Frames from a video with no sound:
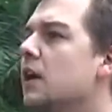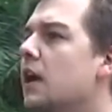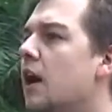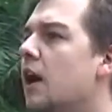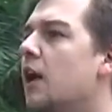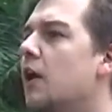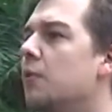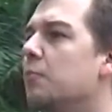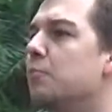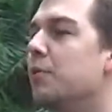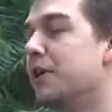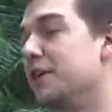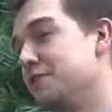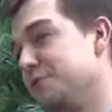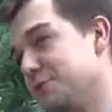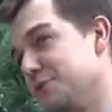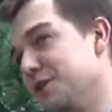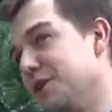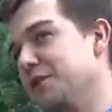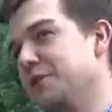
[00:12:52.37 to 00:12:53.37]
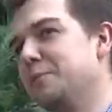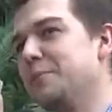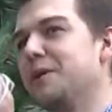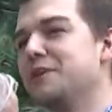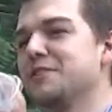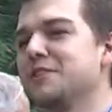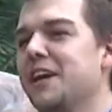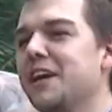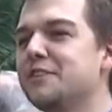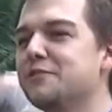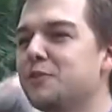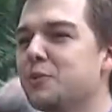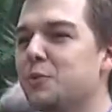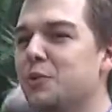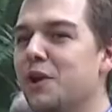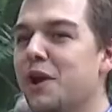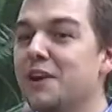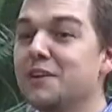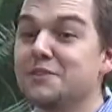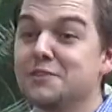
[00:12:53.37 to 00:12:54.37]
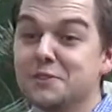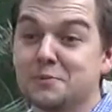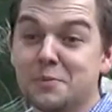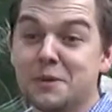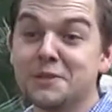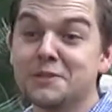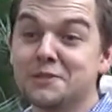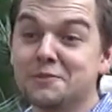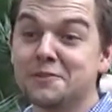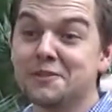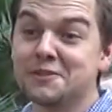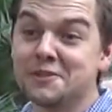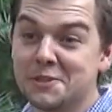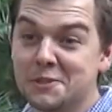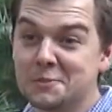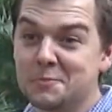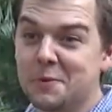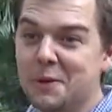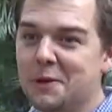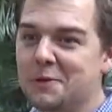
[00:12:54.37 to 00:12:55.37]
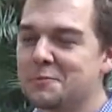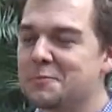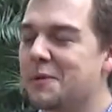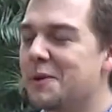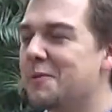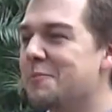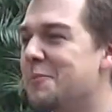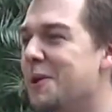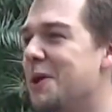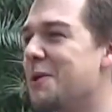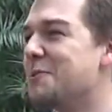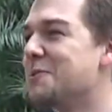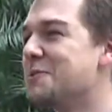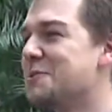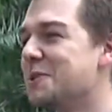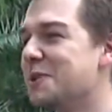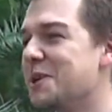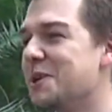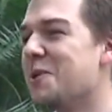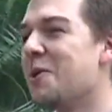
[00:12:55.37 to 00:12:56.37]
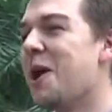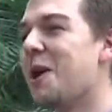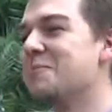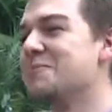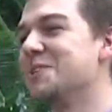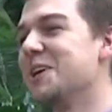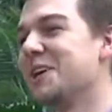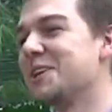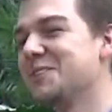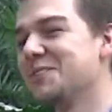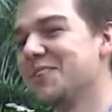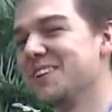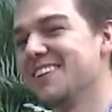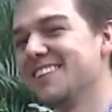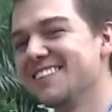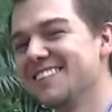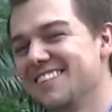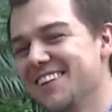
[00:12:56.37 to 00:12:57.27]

Um, but as a result, the bells in Gainesville were not as expensive as these bells, but money was really no object when,